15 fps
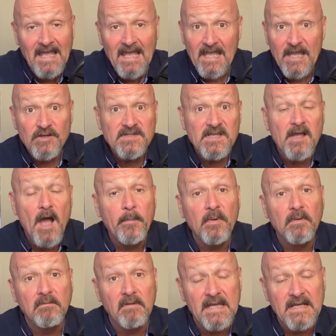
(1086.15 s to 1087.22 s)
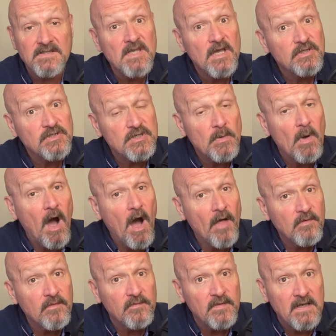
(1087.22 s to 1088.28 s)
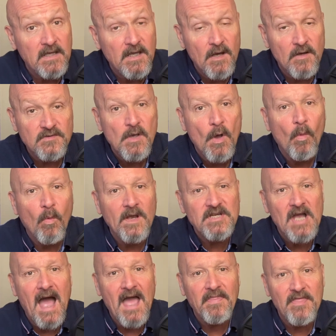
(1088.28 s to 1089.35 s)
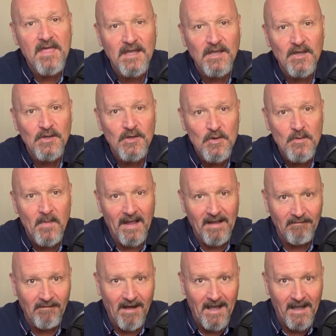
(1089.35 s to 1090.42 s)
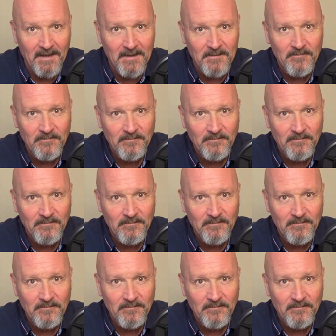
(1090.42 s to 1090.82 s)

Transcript: Here's a couple links to other videos which I think you might like.